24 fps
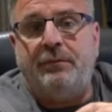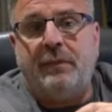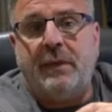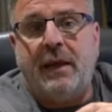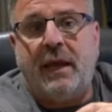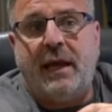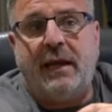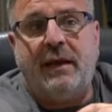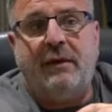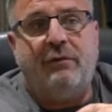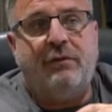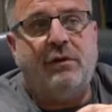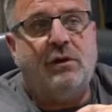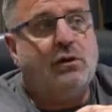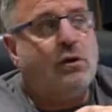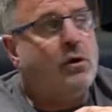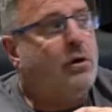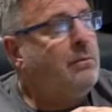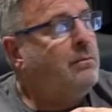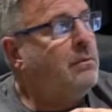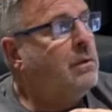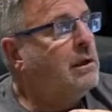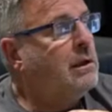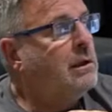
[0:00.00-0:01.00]
And if it's
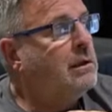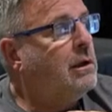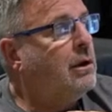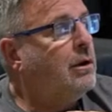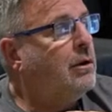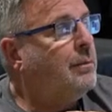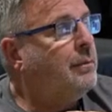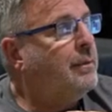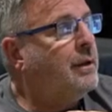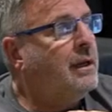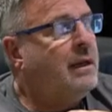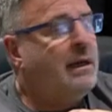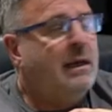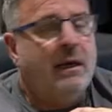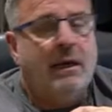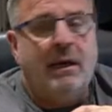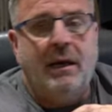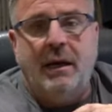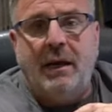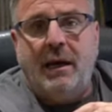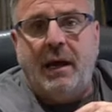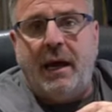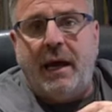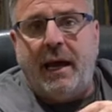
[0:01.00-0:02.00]
all muddled up
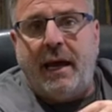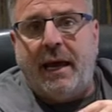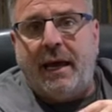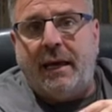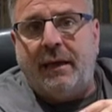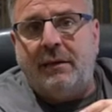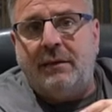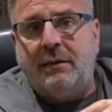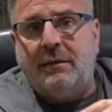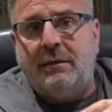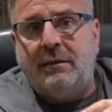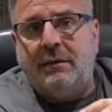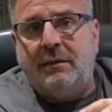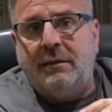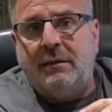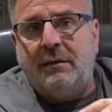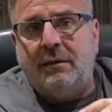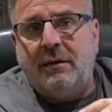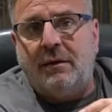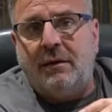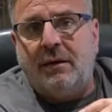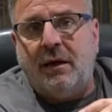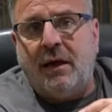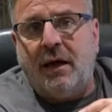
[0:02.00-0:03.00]
and
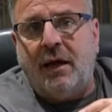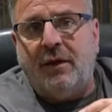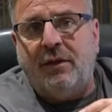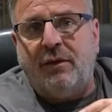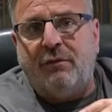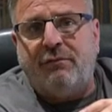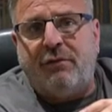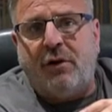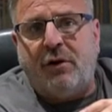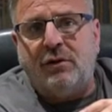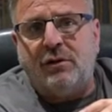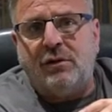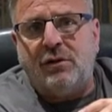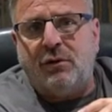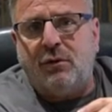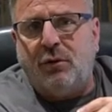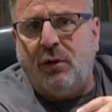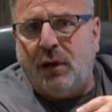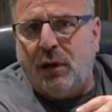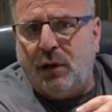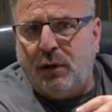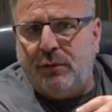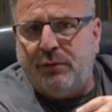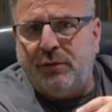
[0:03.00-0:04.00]
the fonts are
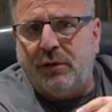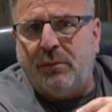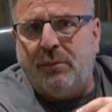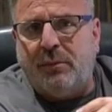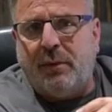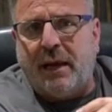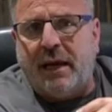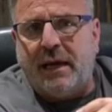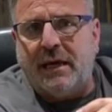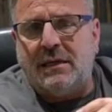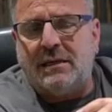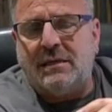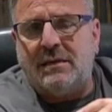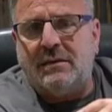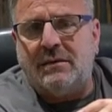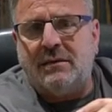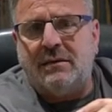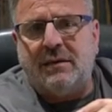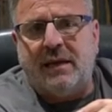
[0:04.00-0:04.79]
all over the place,